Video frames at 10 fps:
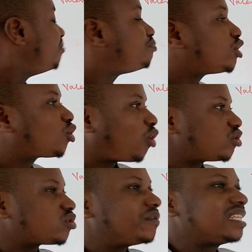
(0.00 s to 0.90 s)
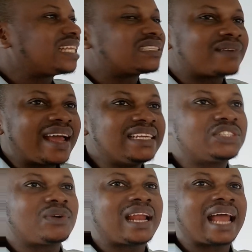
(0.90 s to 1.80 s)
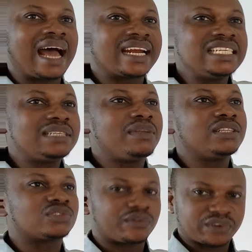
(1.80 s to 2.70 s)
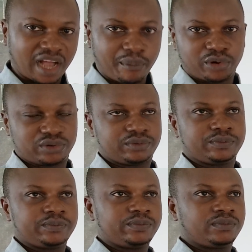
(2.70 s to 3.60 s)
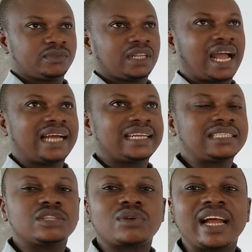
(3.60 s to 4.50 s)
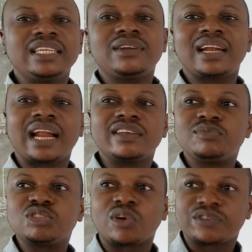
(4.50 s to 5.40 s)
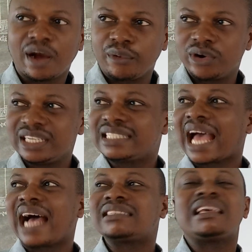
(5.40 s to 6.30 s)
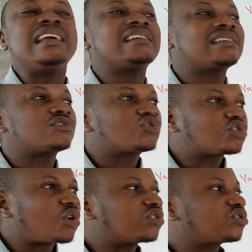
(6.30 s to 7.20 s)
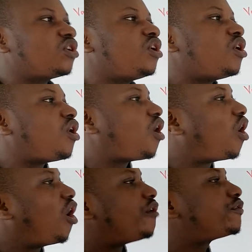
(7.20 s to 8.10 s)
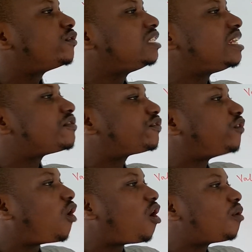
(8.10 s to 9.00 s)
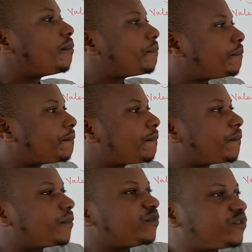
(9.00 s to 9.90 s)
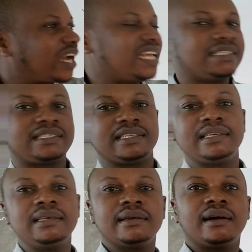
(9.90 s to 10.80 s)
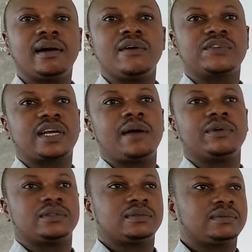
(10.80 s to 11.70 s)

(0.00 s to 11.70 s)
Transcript: Because of the tetrahedral arrangement of carbon. And that tetrahedral arrangement of carbon is as a result of the four valency of carbon.